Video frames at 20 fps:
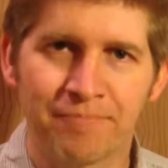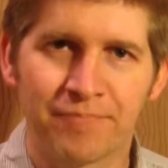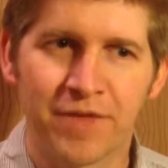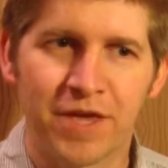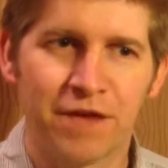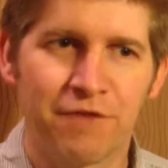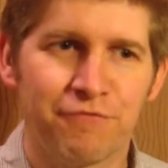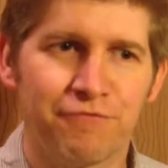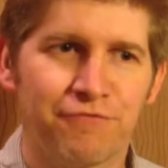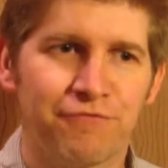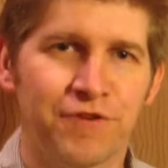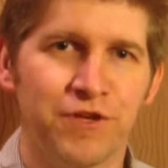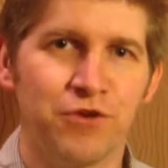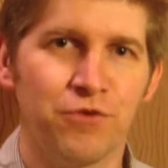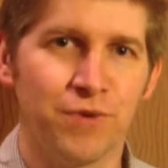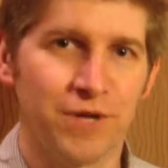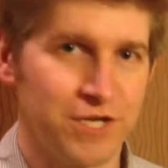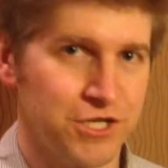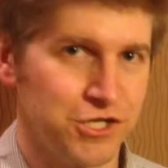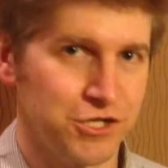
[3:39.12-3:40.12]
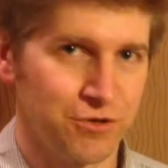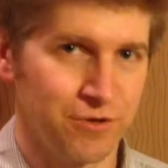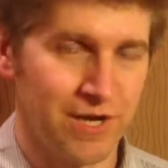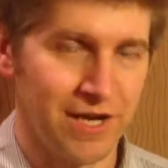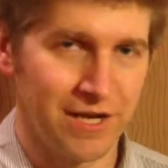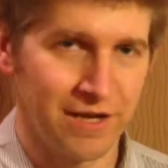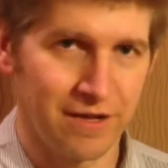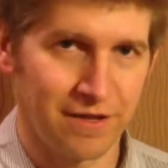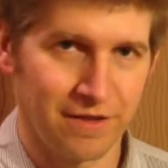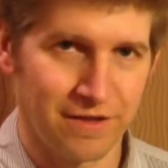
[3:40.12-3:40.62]
If you
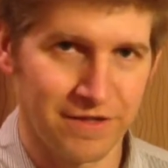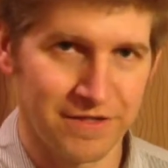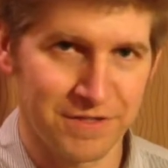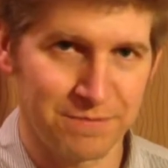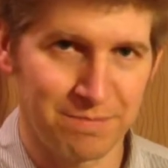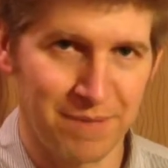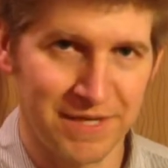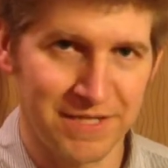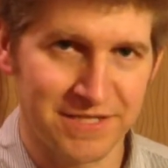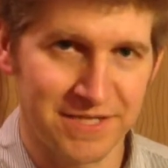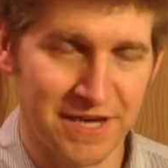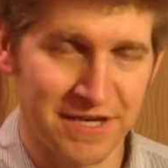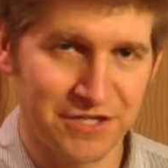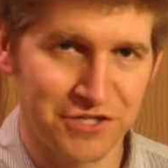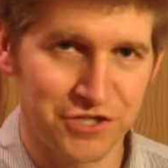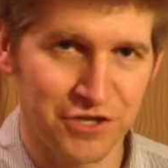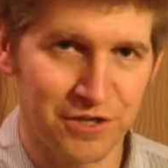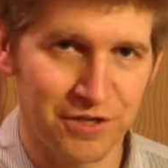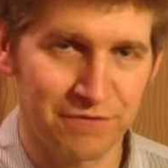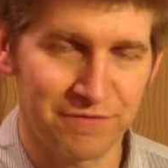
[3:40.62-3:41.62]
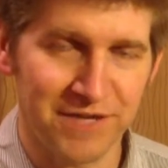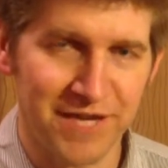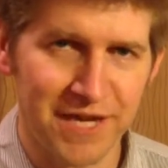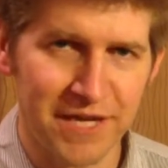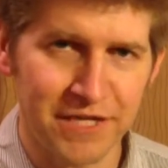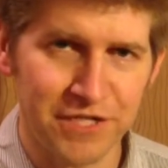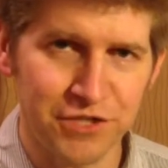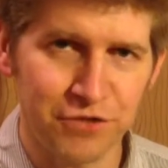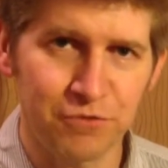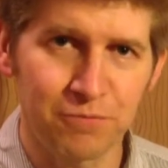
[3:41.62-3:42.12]
enjoyed this bite-sized chunk of
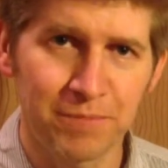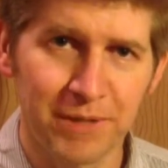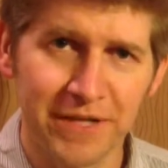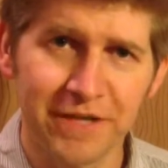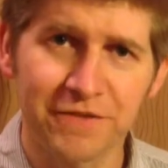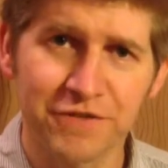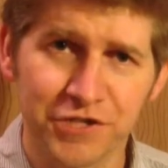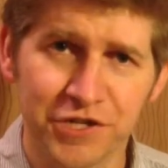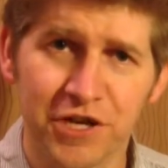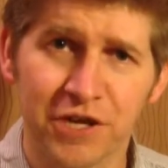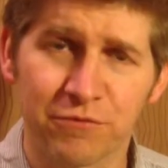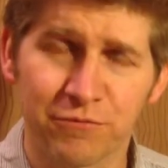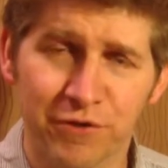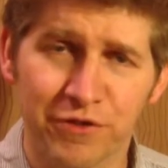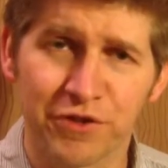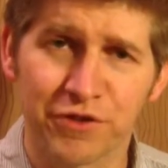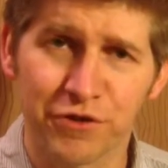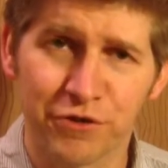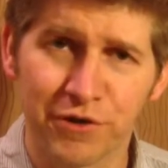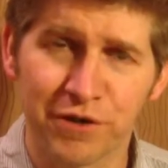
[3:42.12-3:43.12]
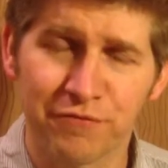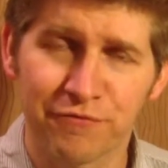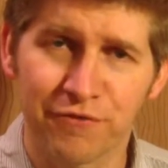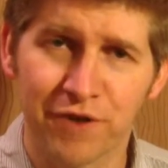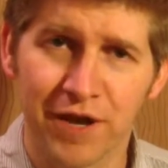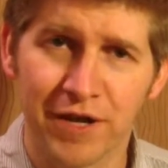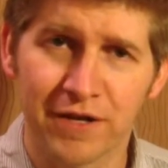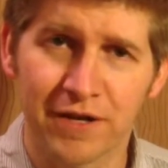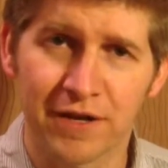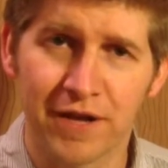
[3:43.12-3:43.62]
geekitude, please share it with a nerdy
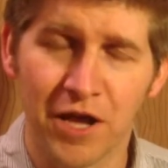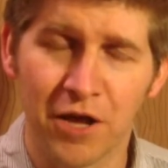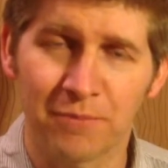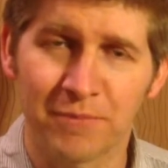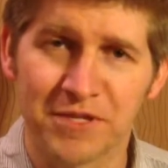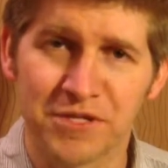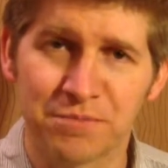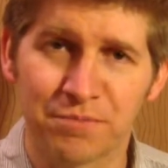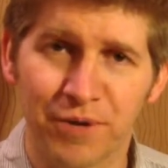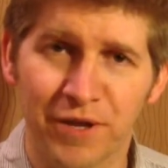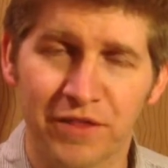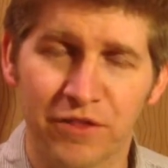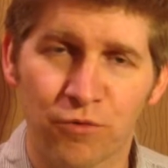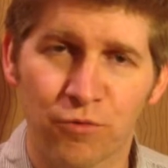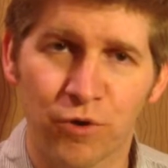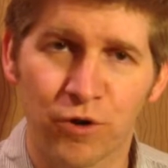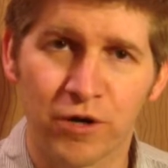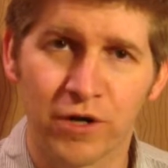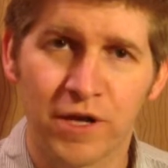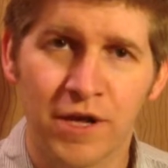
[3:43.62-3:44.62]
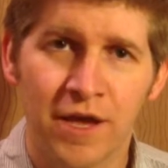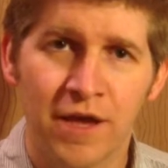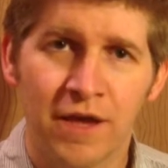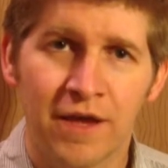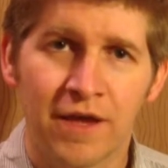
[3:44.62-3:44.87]
friend and help me spread the word.